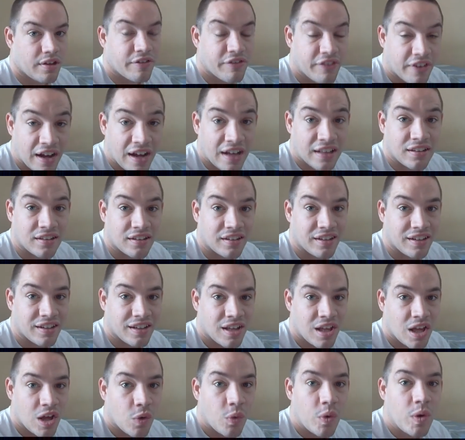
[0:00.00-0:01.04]
Finally,
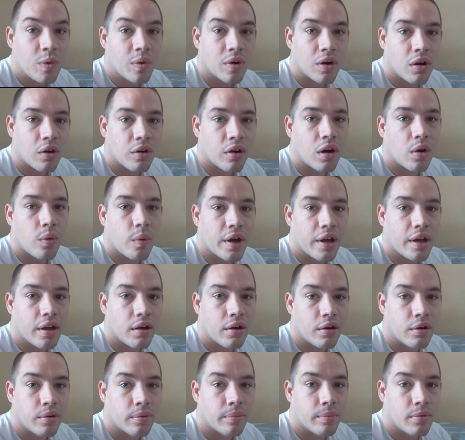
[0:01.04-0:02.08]
we were on our way
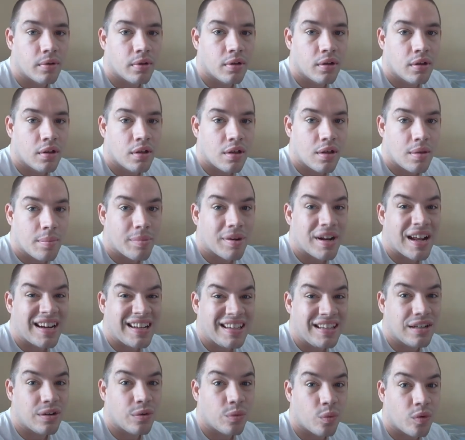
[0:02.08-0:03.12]
home. But I
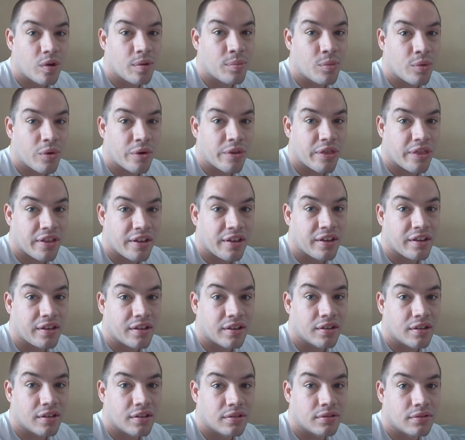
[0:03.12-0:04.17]
needed one more thing.